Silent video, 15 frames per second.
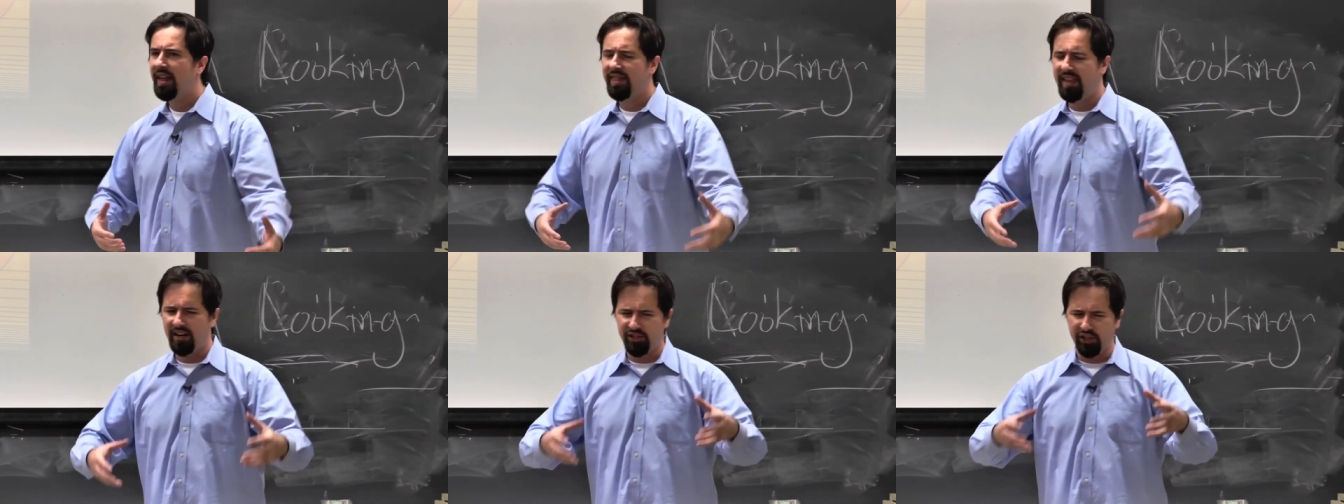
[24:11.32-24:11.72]

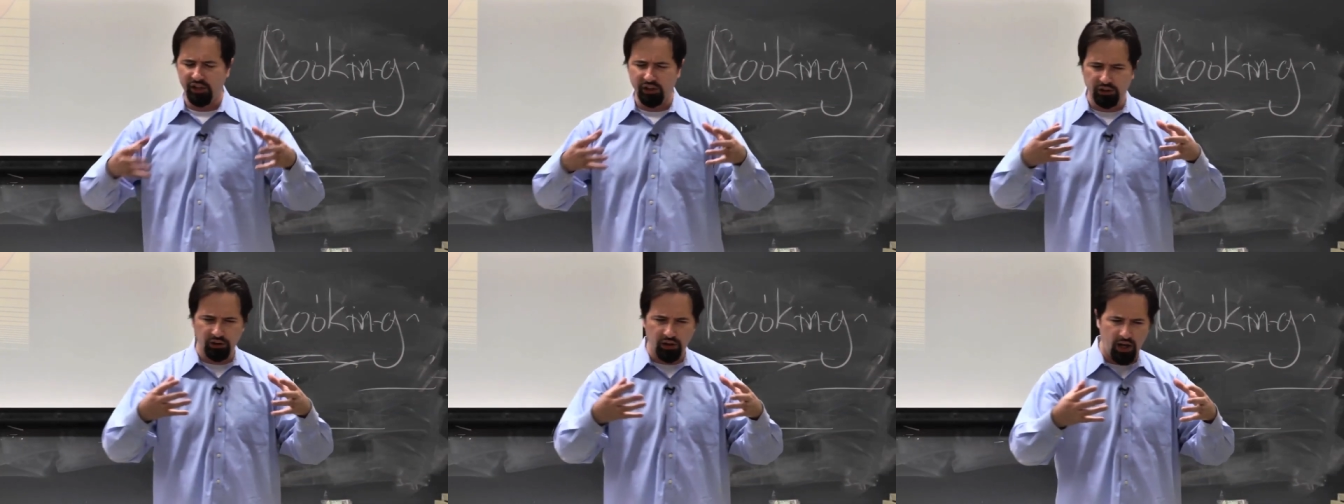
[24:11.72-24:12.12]
there's a,
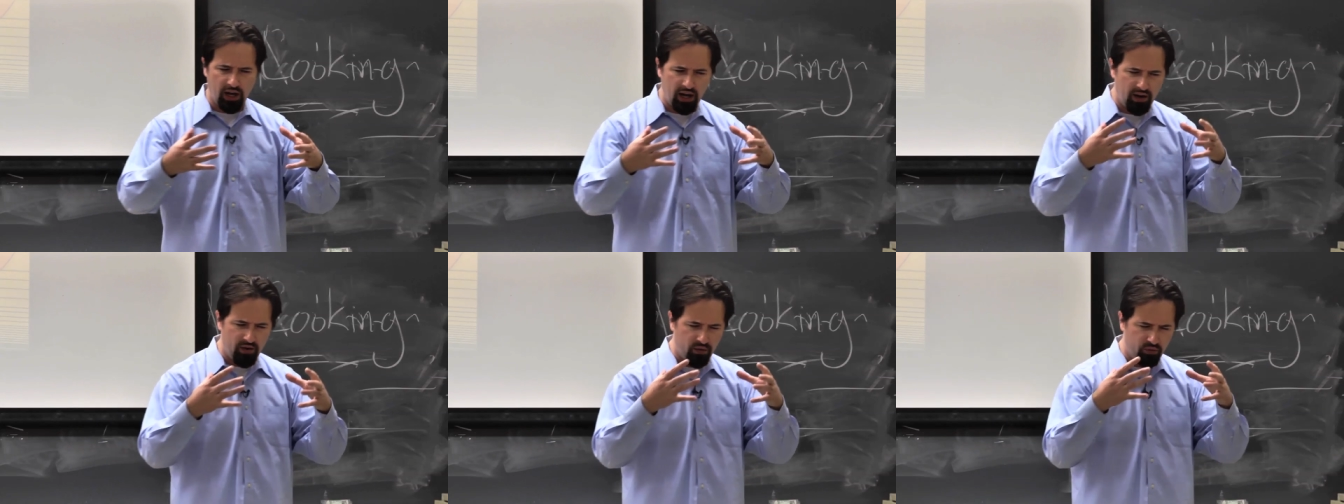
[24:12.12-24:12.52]

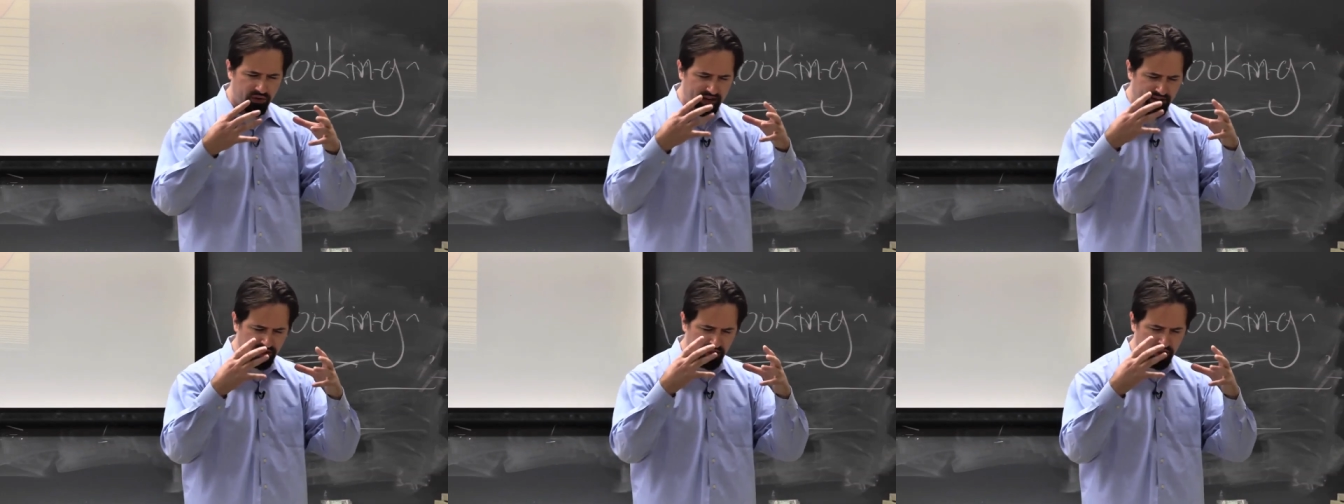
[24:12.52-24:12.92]
uh,
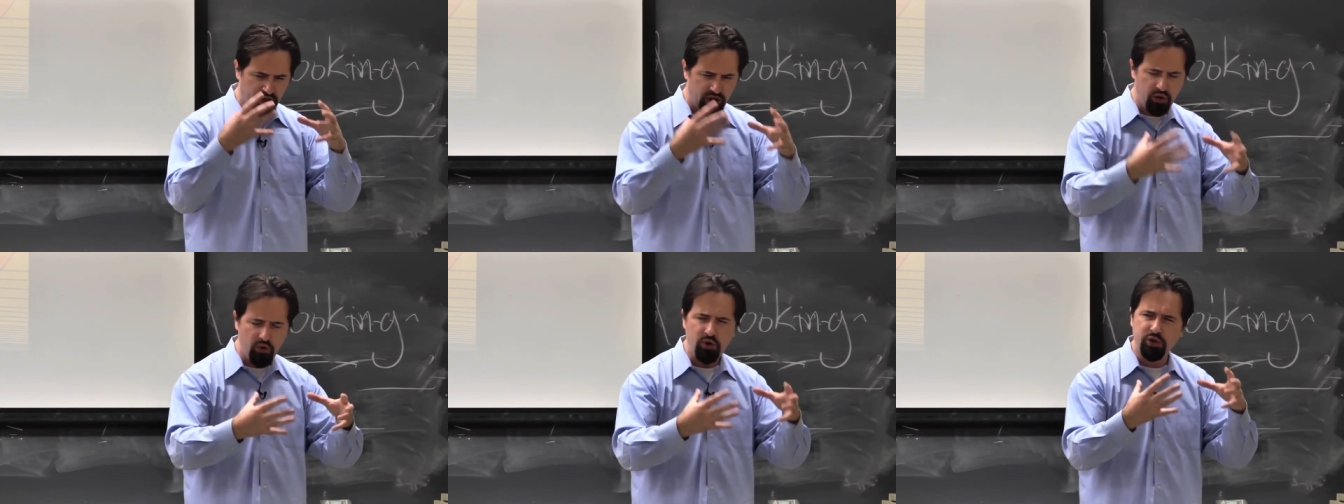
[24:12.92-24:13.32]
there's a
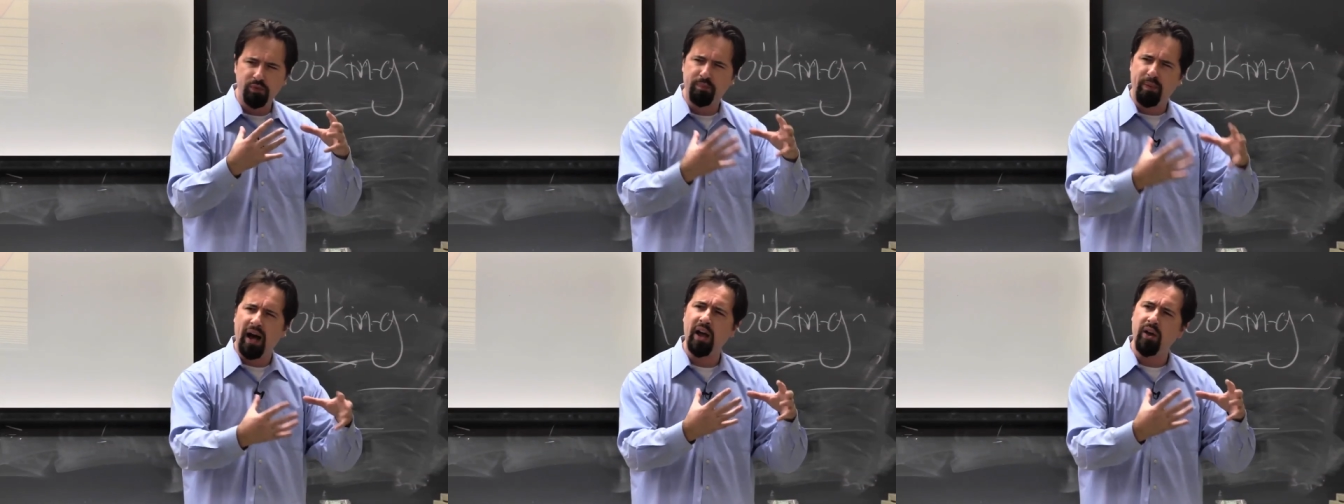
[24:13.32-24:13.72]
huge
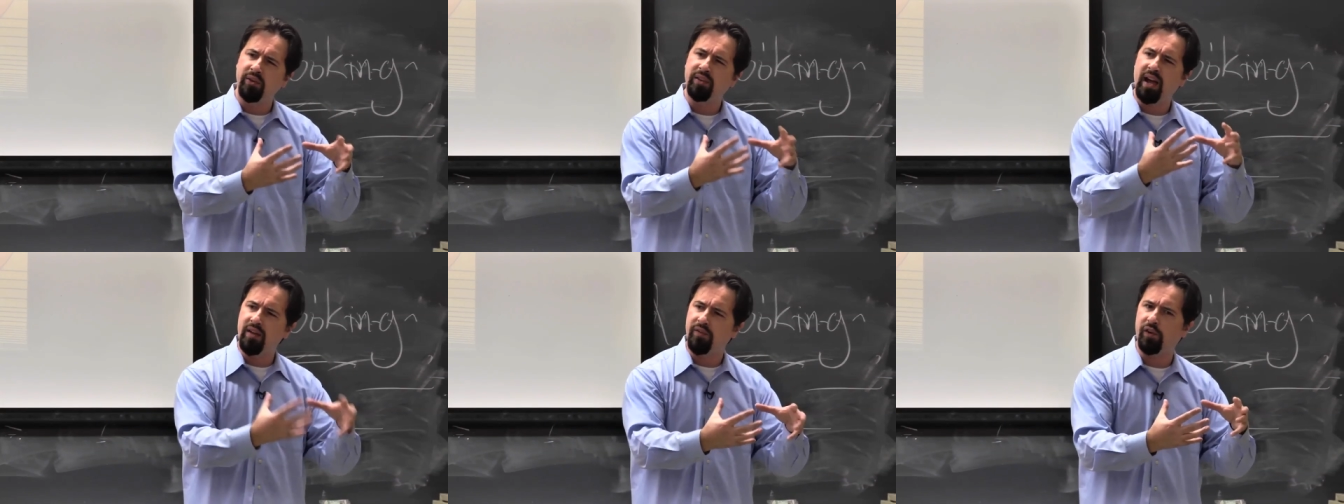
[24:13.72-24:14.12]

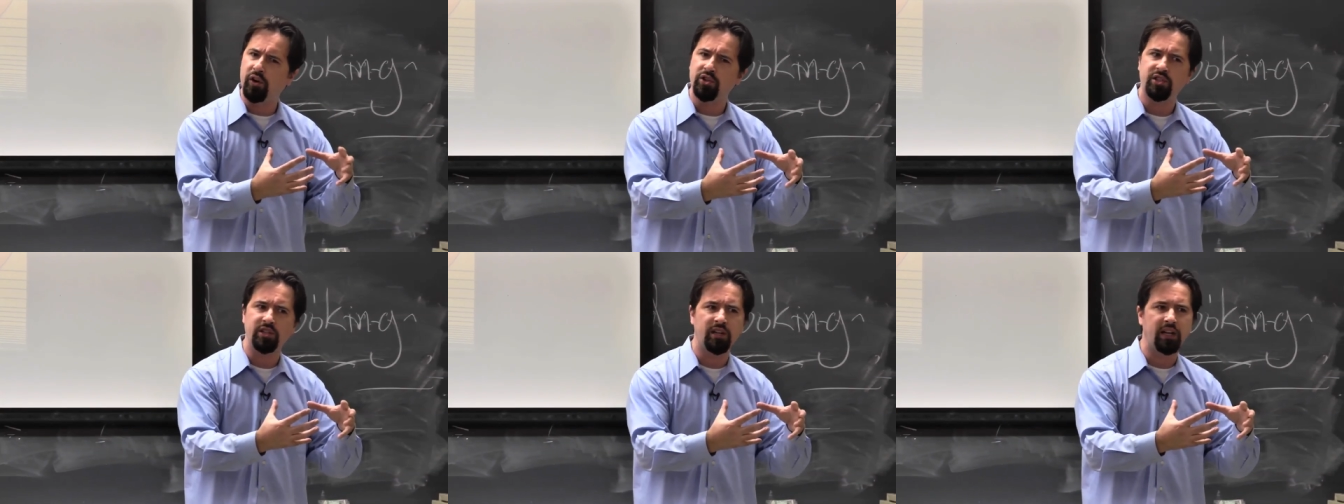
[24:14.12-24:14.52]

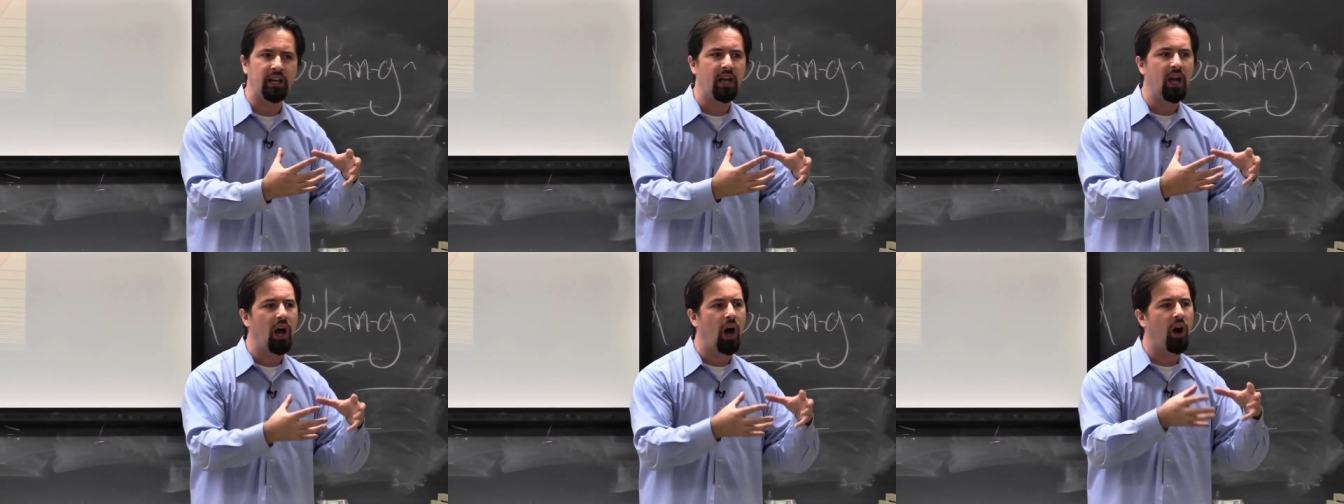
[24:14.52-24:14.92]
biodiversity